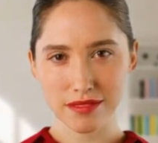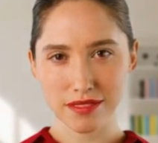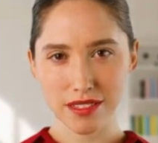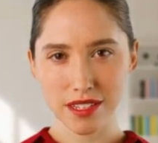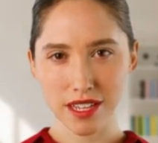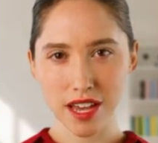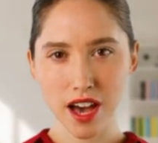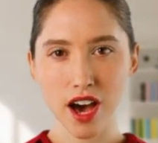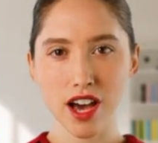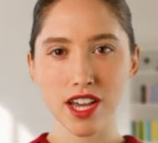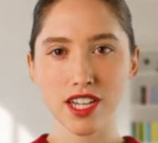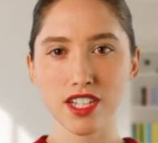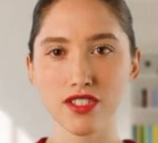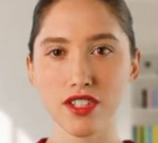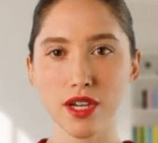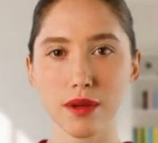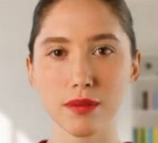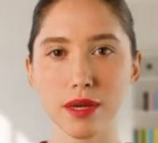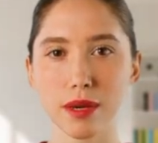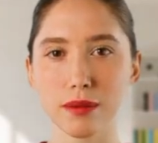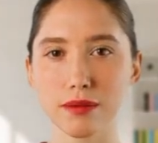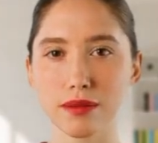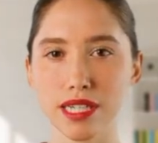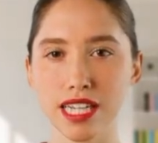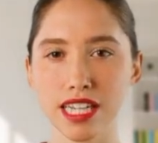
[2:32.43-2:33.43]
On trip
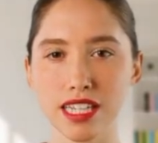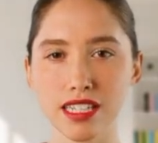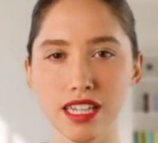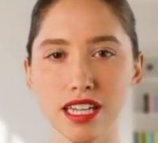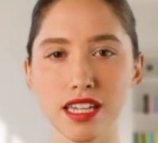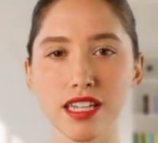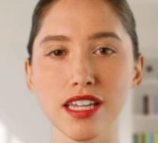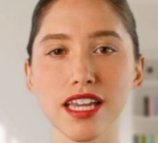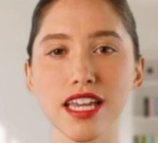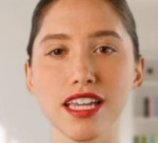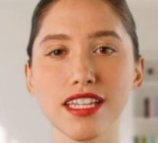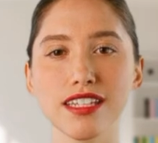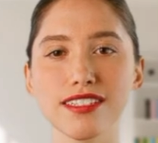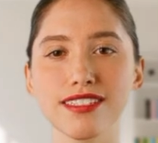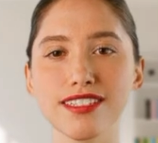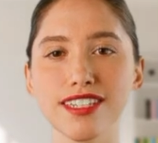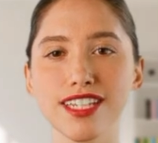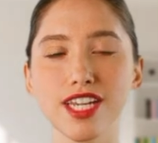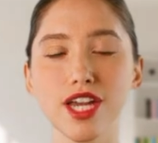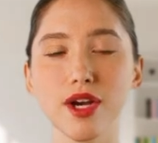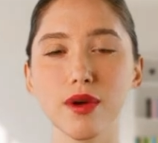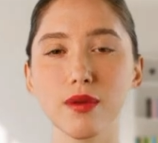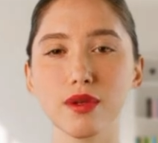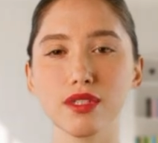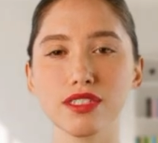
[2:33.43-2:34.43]
completion,
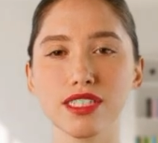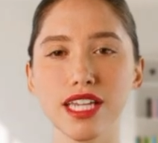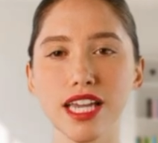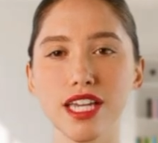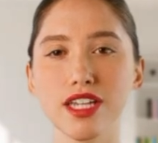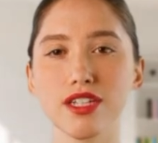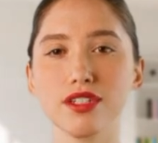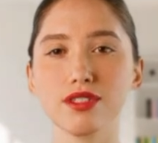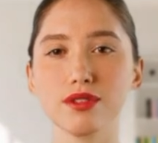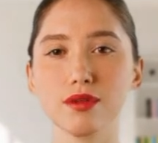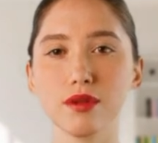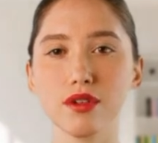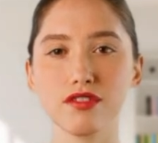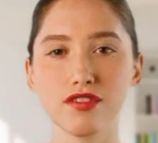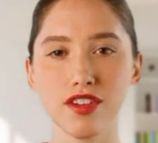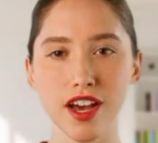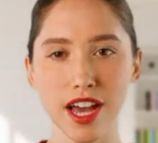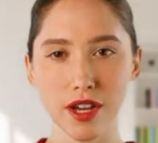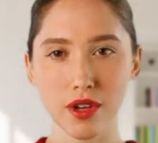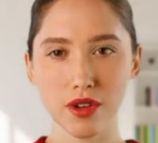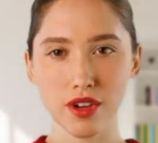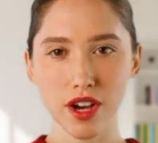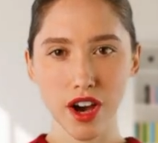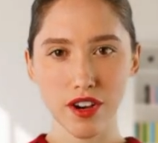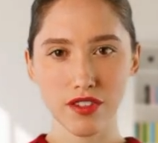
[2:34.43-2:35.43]
Zeo will take you to a
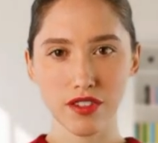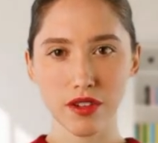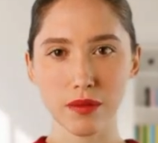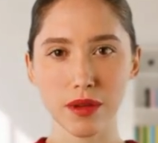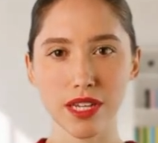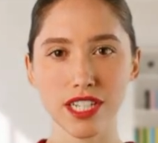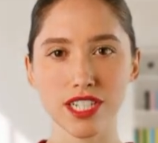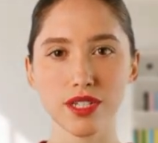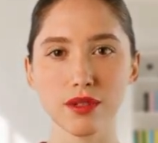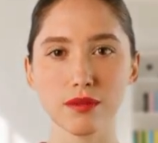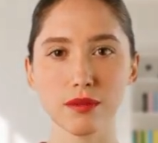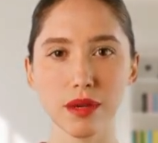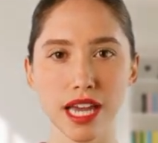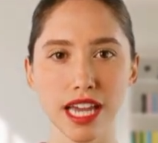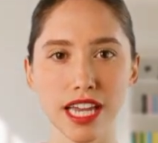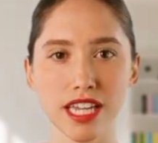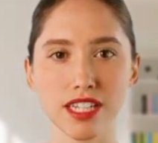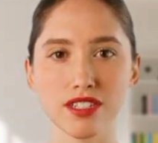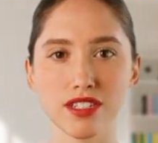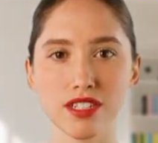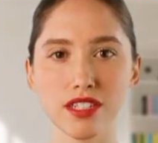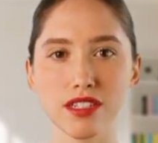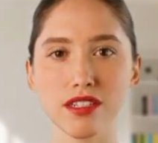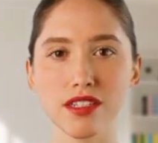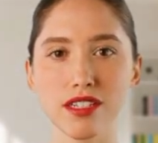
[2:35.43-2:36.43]
final confirmation
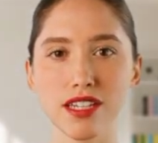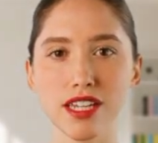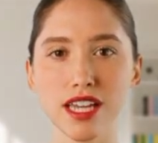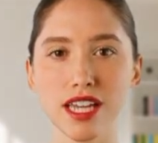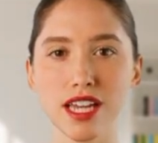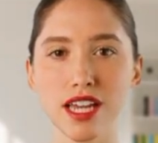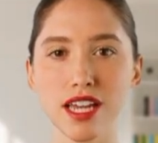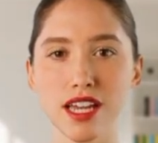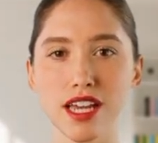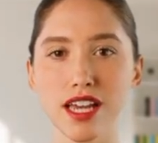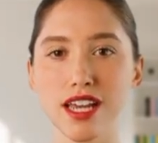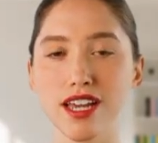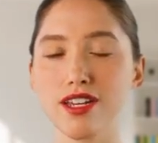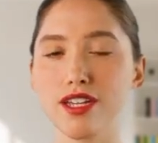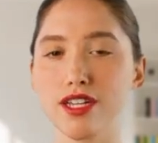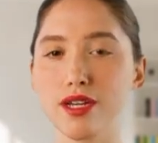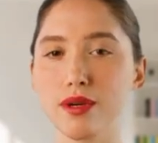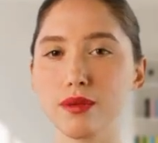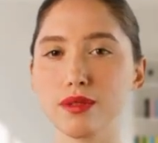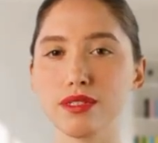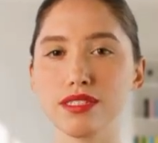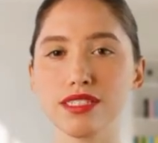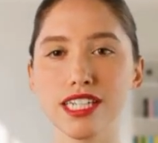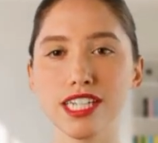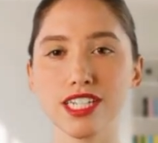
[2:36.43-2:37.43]
page. Here you
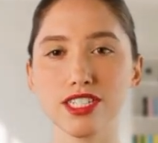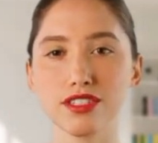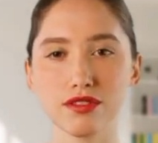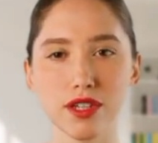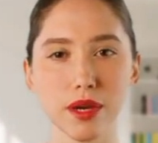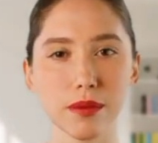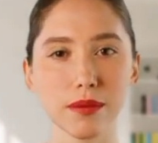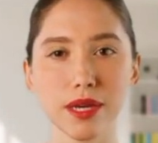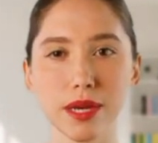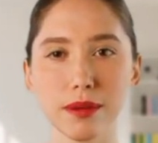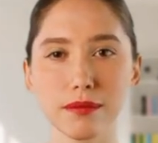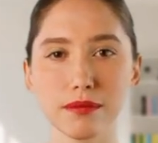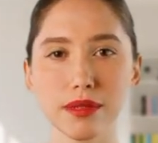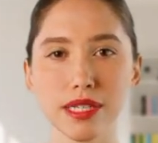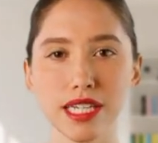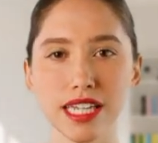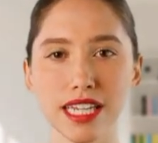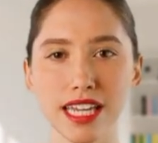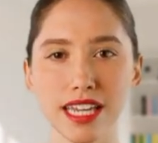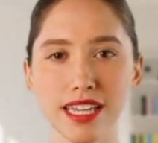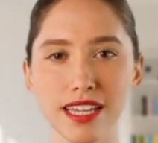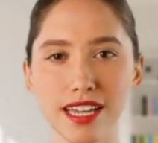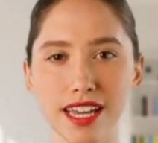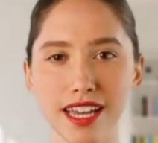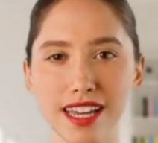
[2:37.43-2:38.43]
will see Trip
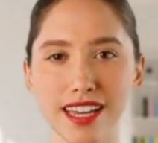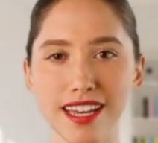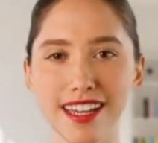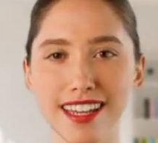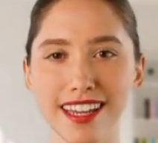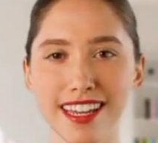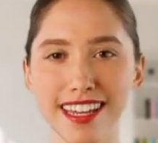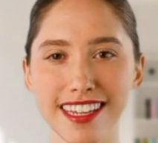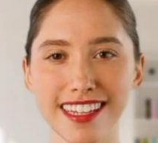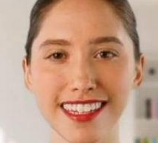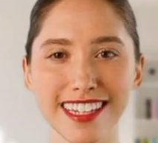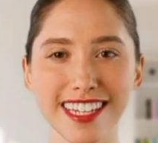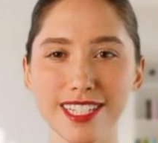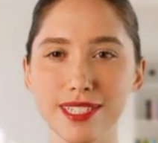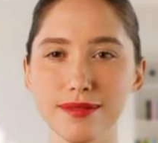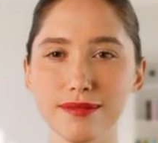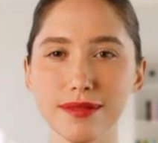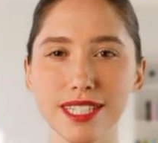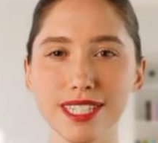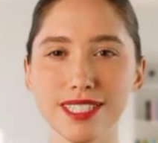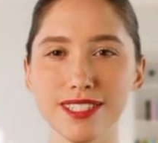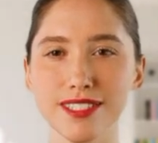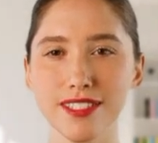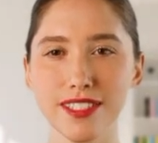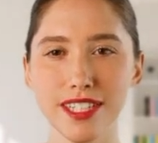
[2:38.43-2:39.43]
Completed. This
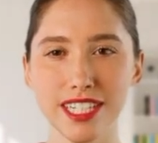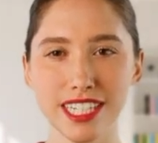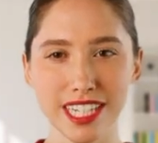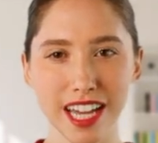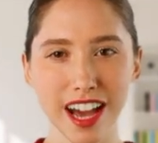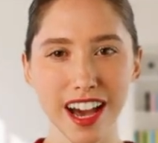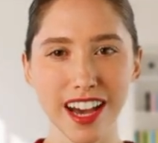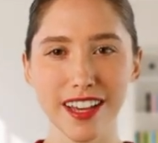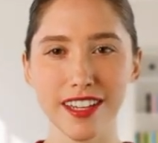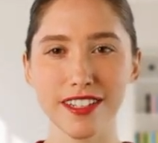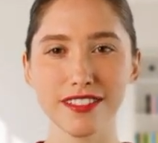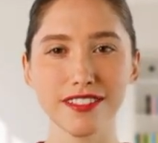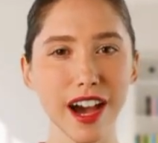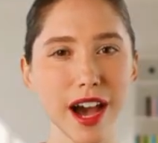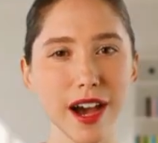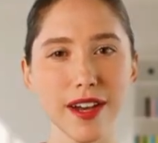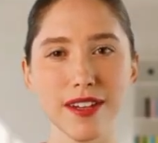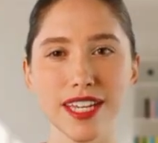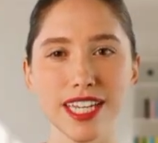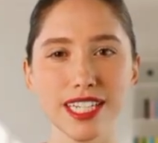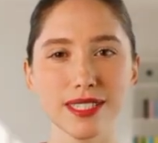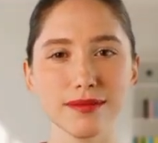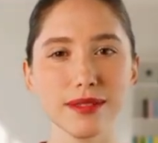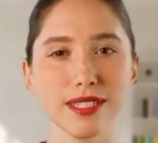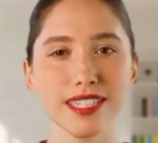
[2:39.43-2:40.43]
means your entire route
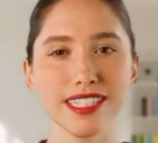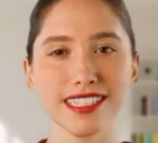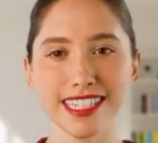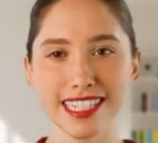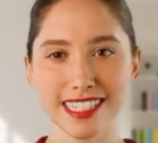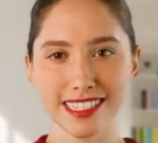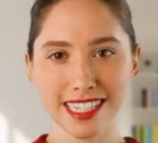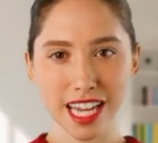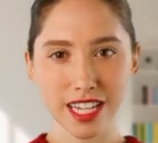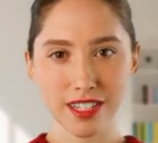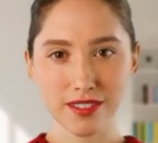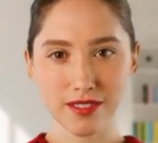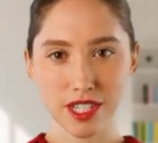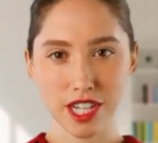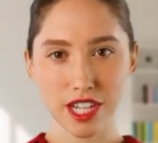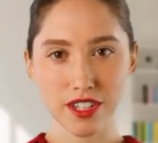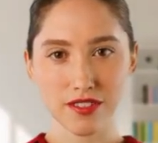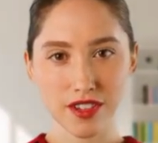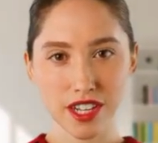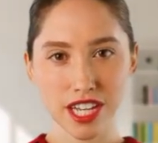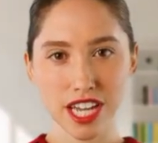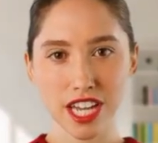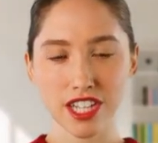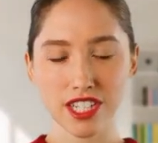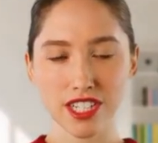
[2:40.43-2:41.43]
has been successfully
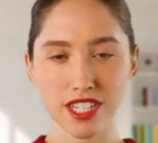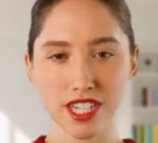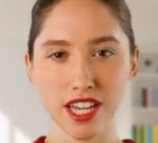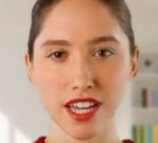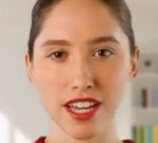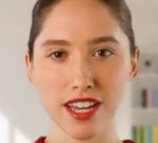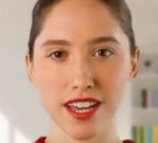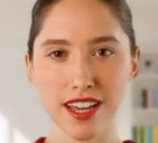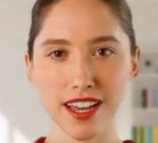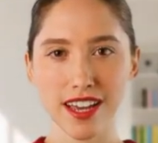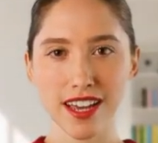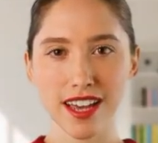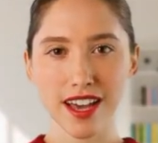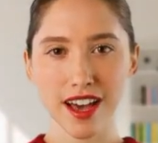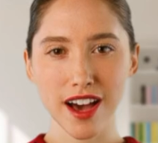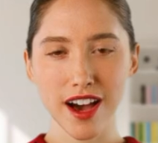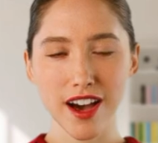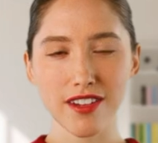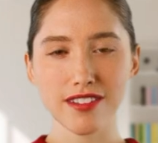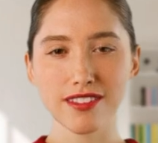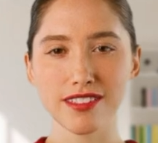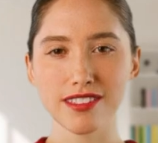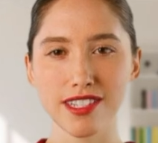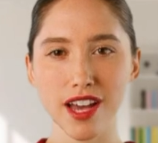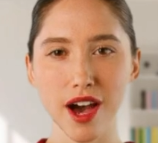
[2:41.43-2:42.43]
finished.
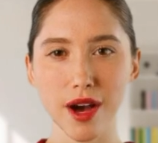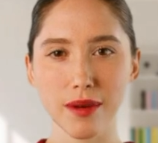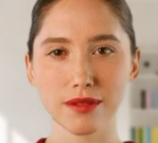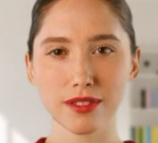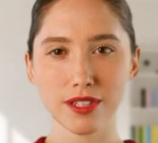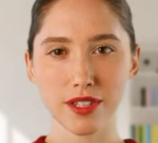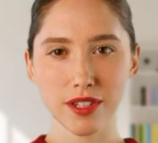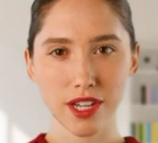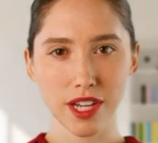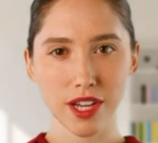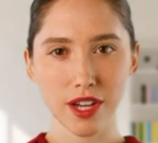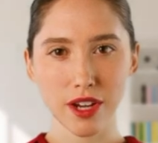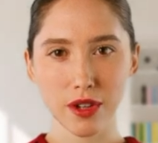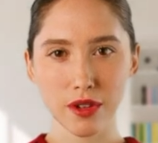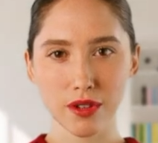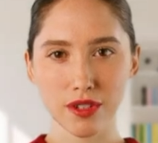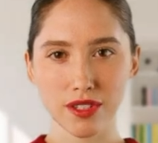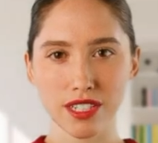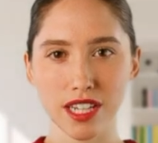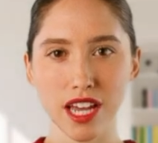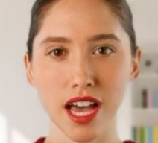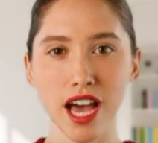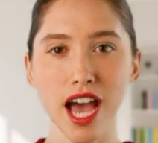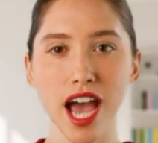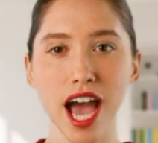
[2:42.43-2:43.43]
All stops are
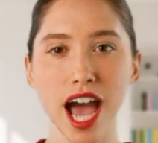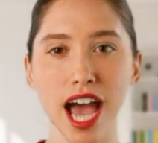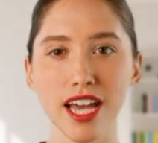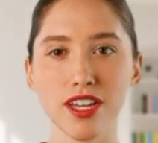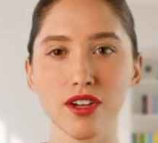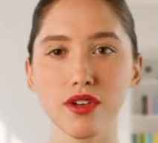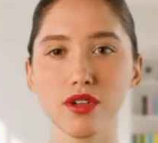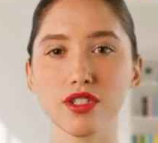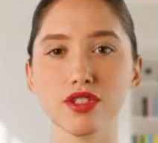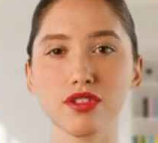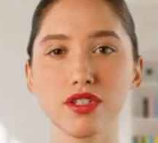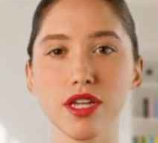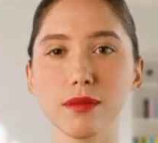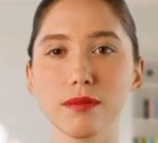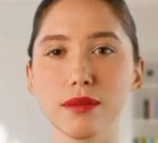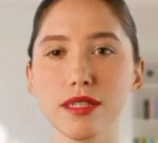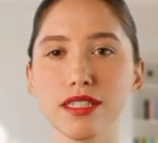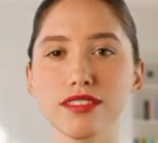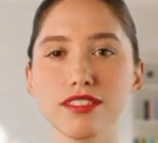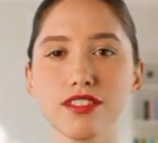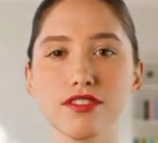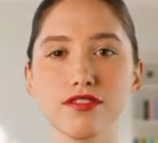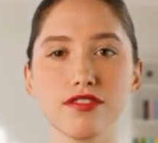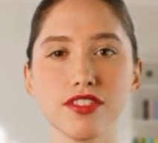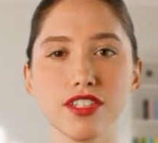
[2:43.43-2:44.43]
closed, and your trip
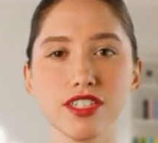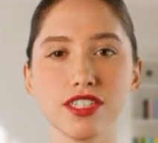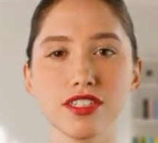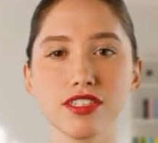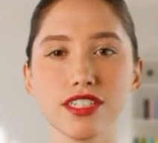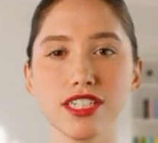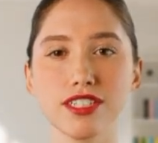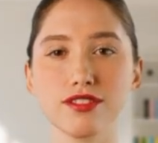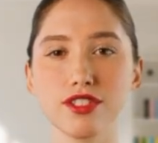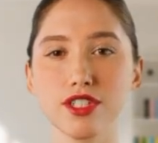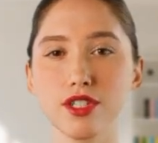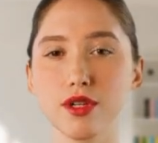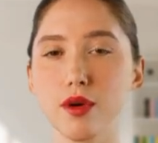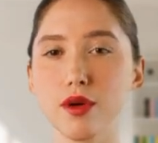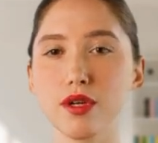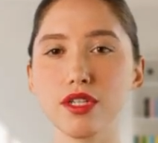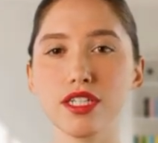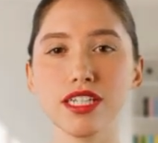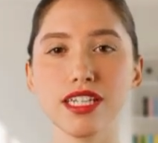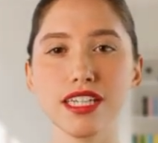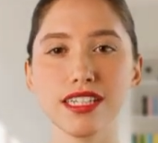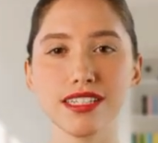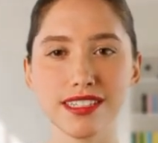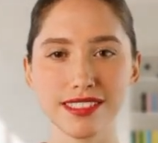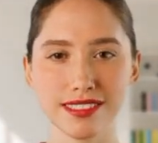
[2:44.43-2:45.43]
is officially
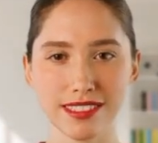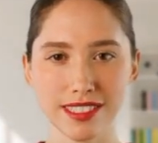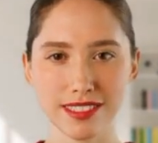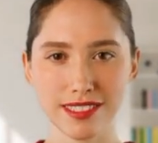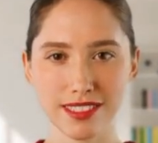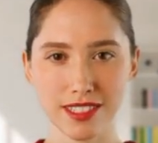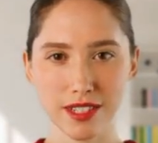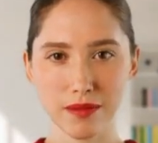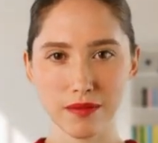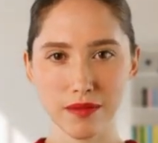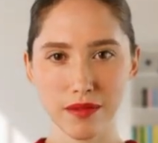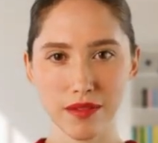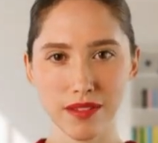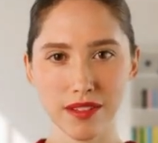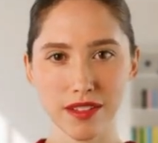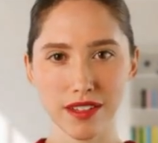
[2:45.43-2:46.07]
recorded in the system.